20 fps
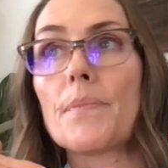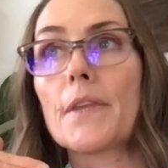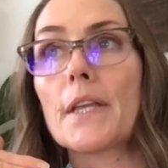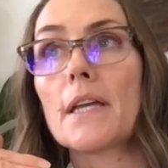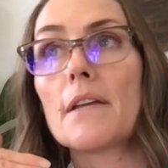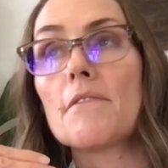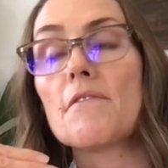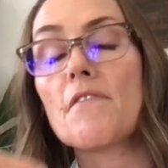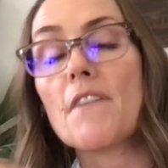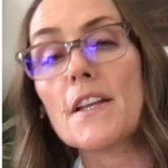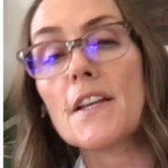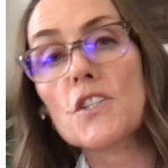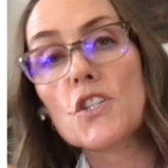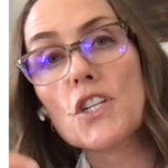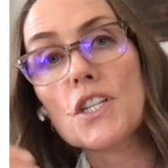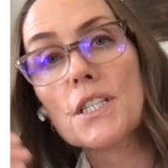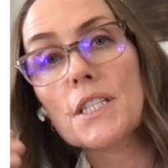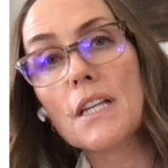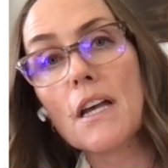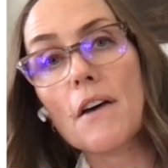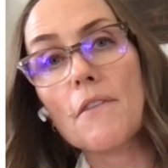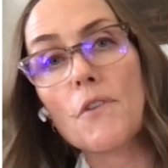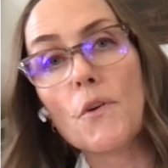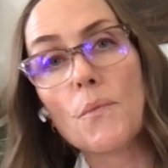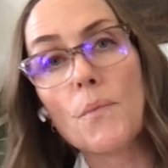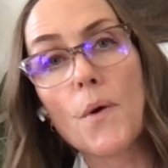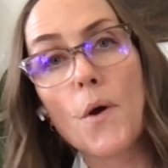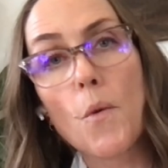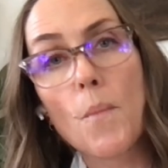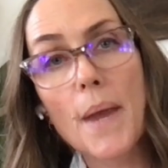conventions of a
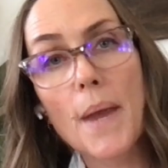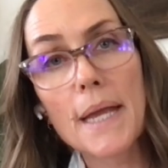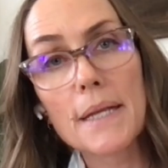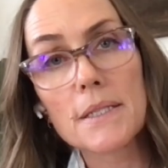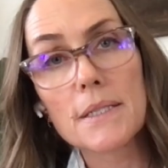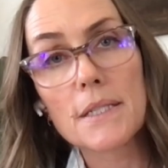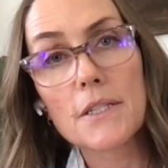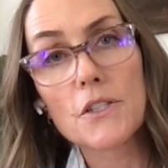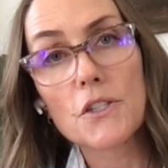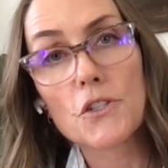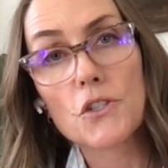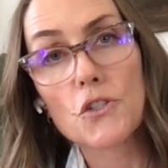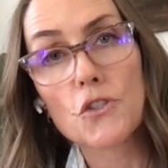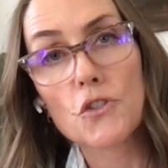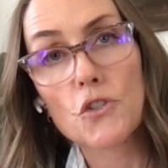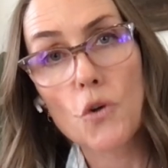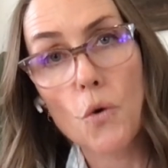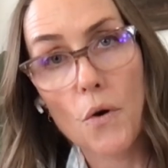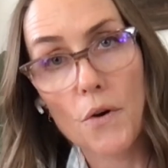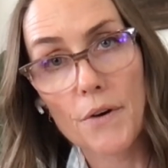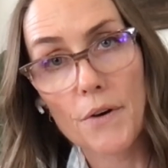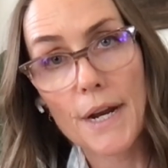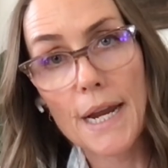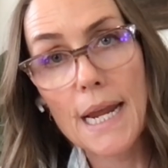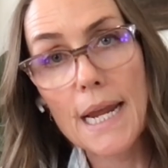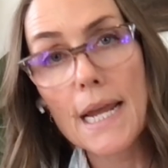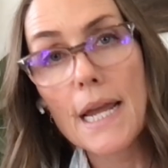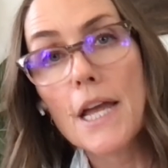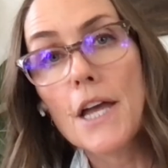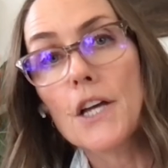romance
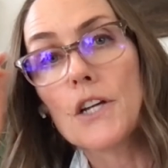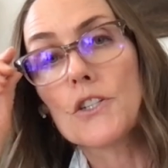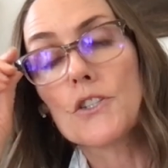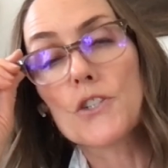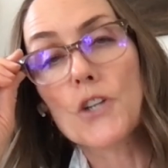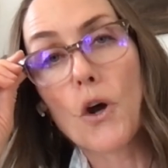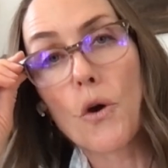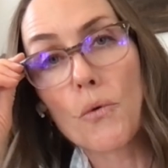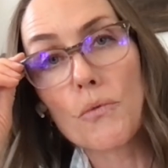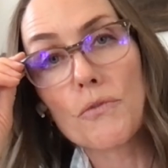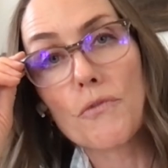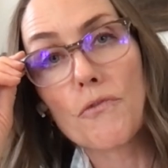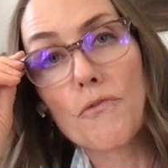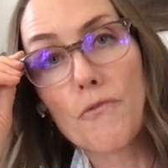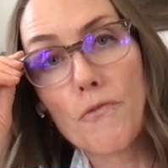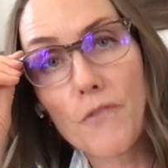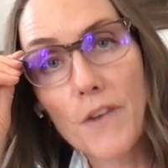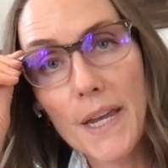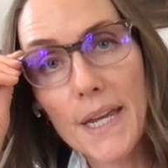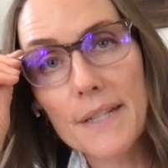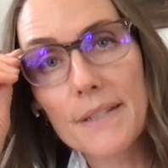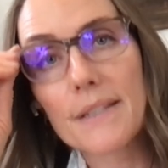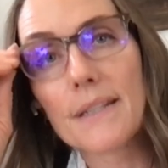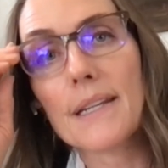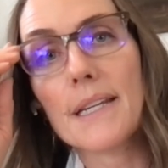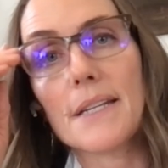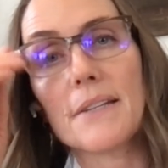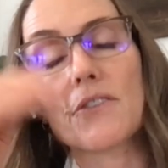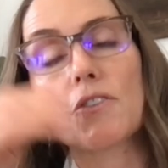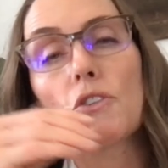story don't fit
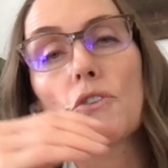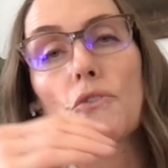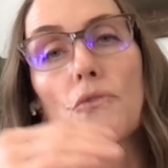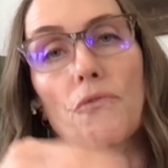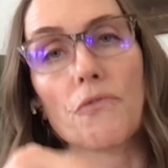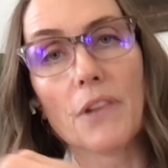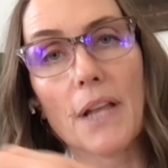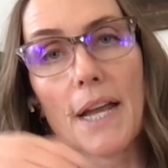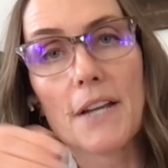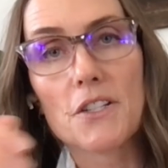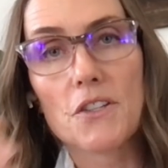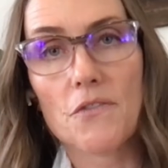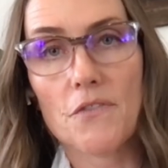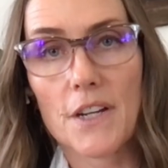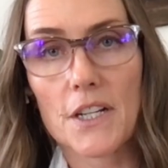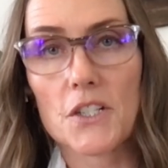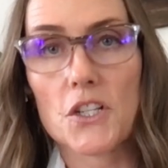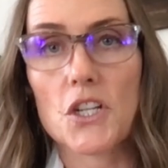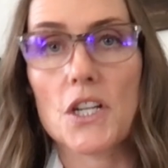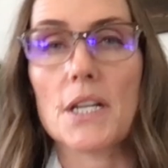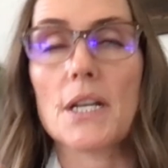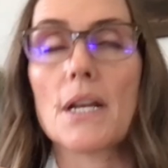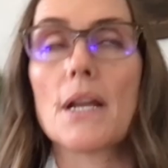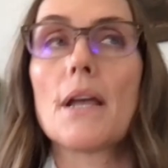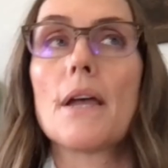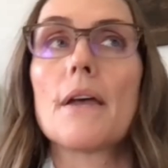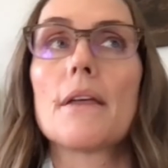into flash fiction.